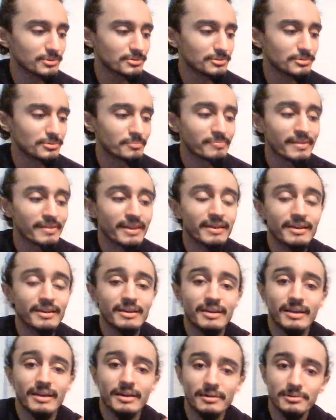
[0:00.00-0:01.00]
was
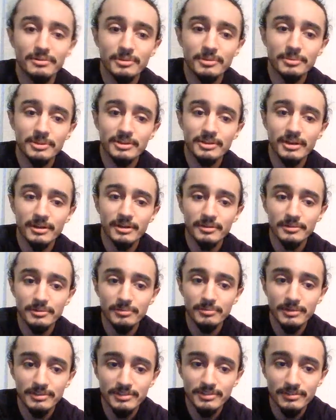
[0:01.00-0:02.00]
I was able to
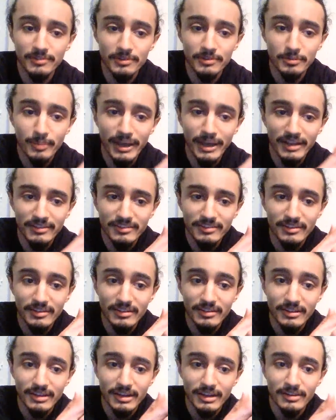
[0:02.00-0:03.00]
color the rest of his
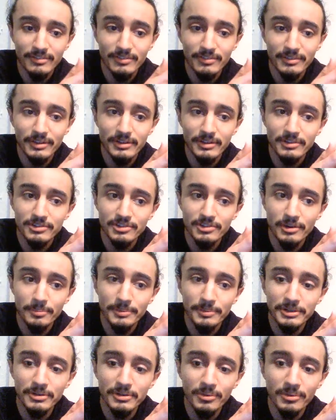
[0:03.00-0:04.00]
mask kind of in that
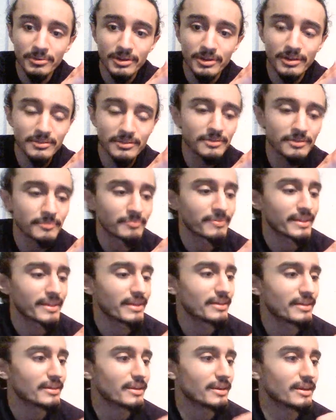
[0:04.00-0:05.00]
Sharpie gold color,
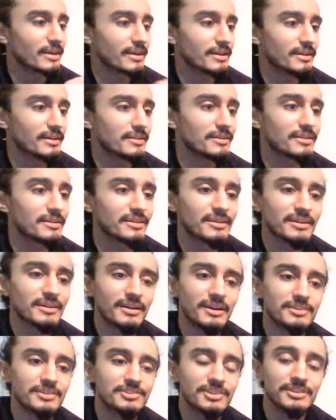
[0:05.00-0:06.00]
and
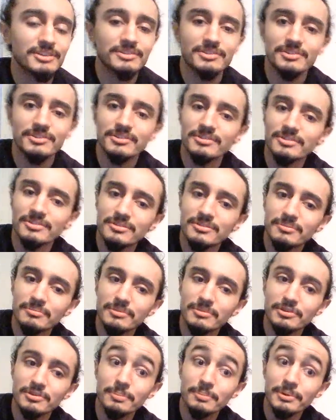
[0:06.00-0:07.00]
I changed
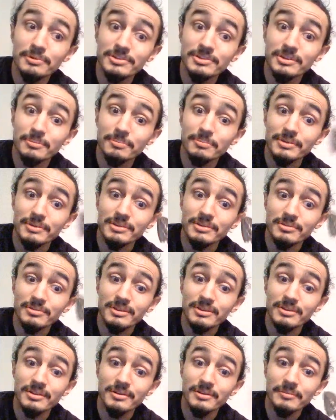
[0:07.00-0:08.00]
the spear tip piece
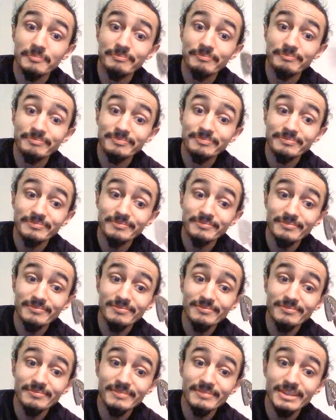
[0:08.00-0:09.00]
right here.
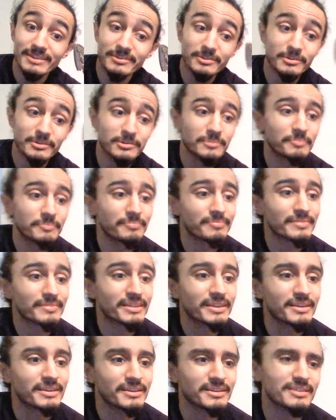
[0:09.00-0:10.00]
So,
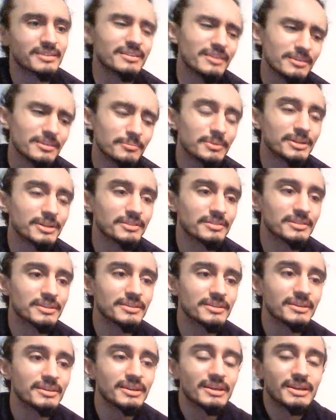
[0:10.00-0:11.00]
and
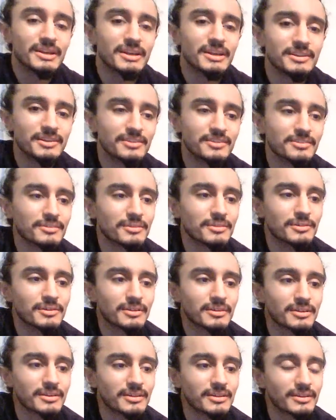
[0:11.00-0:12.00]
admittedly, it doesn't
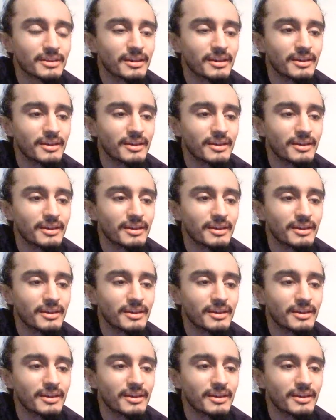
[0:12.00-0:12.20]
look